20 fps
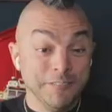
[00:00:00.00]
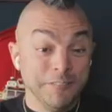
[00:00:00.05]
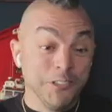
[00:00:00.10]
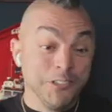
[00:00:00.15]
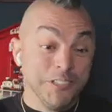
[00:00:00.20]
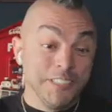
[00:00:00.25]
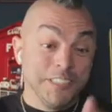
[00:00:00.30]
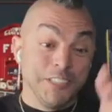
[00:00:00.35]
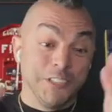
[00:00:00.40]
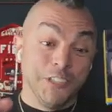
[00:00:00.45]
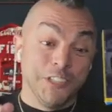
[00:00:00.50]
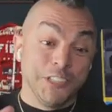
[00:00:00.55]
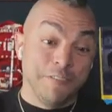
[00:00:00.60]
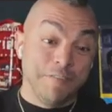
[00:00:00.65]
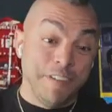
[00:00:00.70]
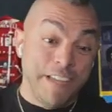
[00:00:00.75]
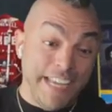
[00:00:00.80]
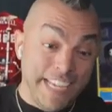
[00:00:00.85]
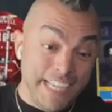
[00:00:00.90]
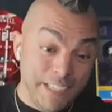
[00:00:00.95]
versus the cost
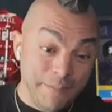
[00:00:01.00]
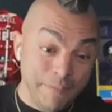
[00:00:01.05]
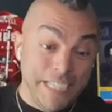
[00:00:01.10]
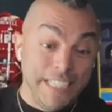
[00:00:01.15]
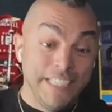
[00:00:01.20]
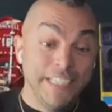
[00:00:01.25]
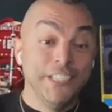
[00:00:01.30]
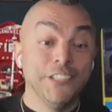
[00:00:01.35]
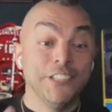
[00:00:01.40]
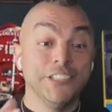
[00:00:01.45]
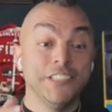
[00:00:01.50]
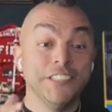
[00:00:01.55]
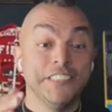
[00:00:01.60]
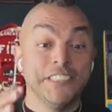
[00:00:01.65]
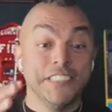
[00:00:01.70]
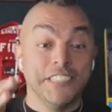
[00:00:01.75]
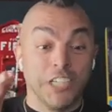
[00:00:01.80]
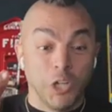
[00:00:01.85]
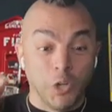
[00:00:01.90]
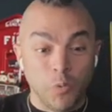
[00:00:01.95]
of handmade goods
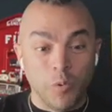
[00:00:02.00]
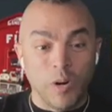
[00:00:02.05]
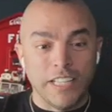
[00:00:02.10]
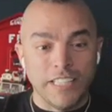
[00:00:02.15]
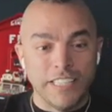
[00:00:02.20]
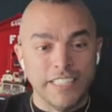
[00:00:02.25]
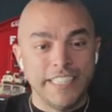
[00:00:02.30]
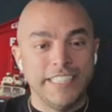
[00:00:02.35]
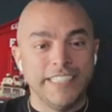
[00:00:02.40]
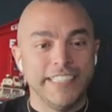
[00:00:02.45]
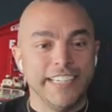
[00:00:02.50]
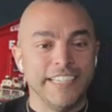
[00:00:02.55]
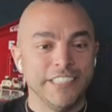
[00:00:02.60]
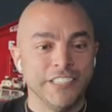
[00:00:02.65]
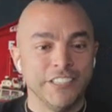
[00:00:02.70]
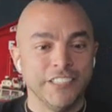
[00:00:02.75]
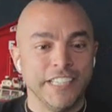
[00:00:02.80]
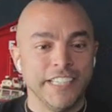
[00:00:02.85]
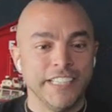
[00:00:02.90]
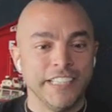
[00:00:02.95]
and the quality that
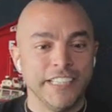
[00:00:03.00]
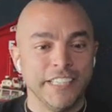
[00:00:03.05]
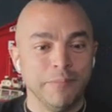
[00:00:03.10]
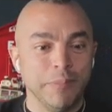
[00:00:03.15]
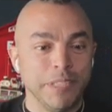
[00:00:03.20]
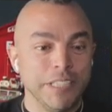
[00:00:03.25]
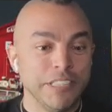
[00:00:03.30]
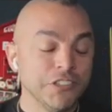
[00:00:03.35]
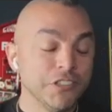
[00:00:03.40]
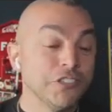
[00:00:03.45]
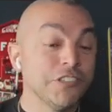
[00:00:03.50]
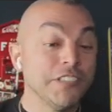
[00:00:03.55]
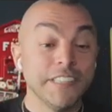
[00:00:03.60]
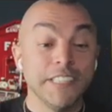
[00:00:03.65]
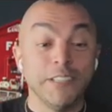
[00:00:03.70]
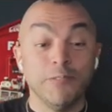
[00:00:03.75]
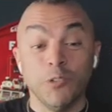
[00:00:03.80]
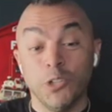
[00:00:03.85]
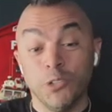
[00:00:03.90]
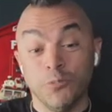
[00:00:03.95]
you're getting. Because there's
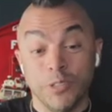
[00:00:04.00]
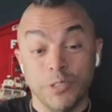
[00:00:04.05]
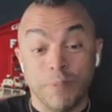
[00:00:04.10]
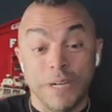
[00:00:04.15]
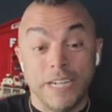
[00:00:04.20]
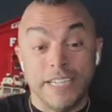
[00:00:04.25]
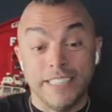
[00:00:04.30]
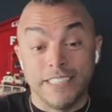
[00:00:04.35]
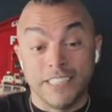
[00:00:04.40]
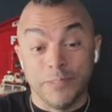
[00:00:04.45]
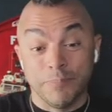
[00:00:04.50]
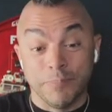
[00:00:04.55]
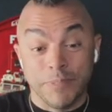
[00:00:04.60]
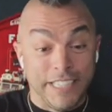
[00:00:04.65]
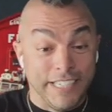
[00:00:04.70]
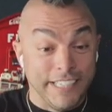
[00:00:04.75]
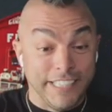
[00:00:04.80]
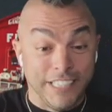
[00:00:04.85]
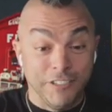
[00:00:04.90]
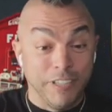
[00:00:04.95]
nothing wrong with buying
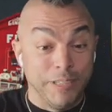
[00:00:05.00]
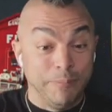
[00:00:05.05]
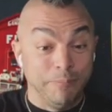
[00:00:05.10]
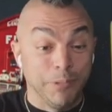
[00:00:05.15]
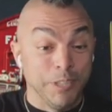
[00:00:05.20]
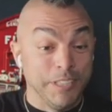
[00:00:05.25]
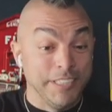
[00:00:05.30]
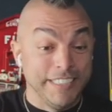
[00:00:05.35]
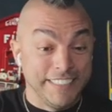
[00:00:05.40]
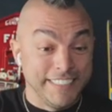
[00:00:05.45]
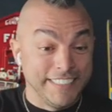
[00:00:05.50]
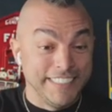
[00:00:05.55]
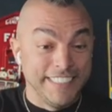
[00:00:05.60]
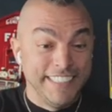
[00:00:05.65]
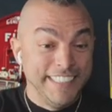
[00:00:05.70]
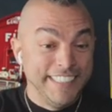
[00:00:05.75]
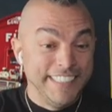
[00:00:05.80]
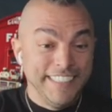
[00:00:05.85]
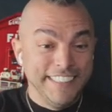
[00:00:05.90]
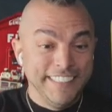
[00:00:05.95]
something at a great price,
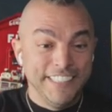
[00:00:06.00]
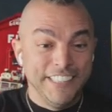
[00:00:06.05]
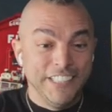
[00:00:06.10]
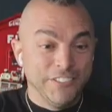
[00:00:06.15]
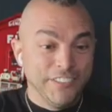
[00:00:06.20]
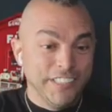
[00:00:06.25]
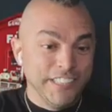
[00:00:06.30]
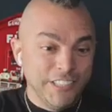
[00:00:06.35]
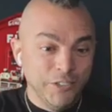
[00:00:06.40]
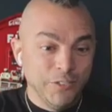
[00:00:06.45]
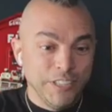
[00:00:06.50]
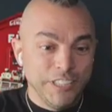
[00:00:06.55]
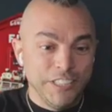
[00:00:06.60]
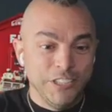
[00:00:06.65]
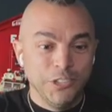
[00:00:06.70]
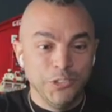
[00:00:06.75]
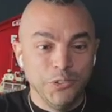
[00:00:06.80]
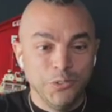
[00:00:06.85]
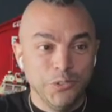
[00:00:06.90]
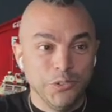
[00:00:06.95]
that you
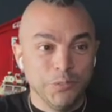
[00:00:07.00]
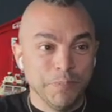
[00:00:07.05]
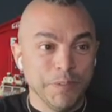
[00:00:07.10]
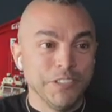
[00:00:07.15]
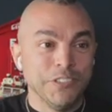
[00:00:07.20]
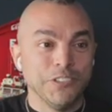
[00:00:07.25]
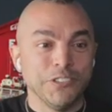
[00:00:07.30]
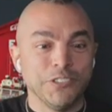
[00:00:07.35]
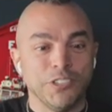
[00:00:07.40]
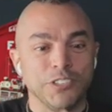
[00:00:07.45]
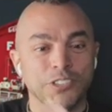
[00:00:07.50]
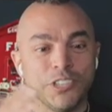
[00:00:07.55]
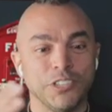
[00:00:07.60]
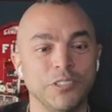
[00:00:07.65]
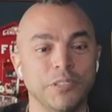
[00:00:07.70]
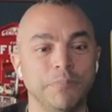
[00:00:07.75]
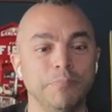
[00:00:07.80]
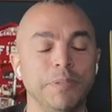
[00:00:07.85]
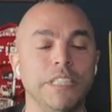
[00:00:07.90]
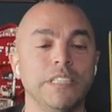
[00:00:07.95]
can use, but there's
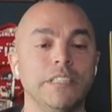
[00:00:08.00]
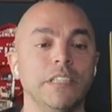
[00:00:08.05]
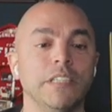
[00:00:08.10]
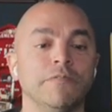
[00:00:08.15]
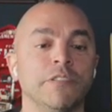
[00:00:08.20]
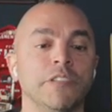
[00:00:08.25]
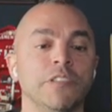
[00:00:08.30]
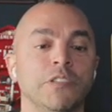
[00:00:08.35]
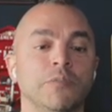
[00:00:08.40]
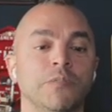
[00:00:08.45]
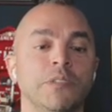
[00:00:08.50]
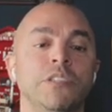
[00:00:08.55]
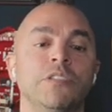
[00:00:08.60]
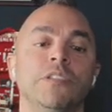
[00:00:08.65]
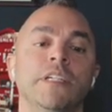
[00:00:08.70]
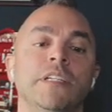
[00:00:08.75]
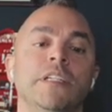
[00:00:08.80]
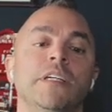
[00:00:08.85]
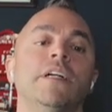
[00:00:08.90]
also a big difference when you get